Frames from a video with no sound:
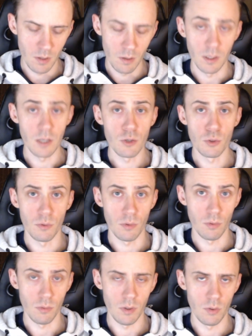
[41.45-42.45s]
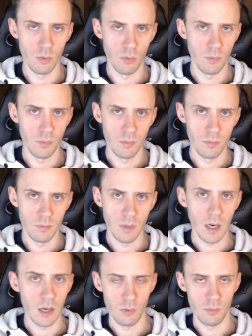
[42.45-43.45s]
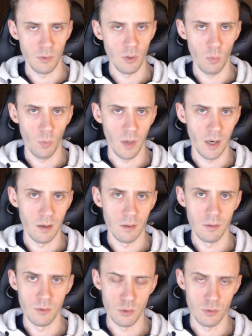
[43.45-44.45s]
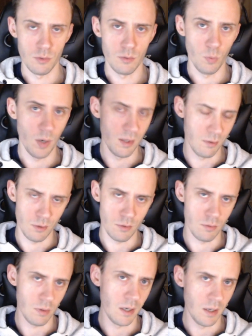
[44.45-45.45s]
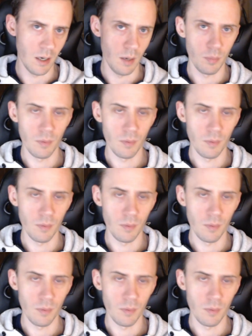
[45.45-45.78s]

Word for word: they shoot through the roof, out of nowhere, just went straight up.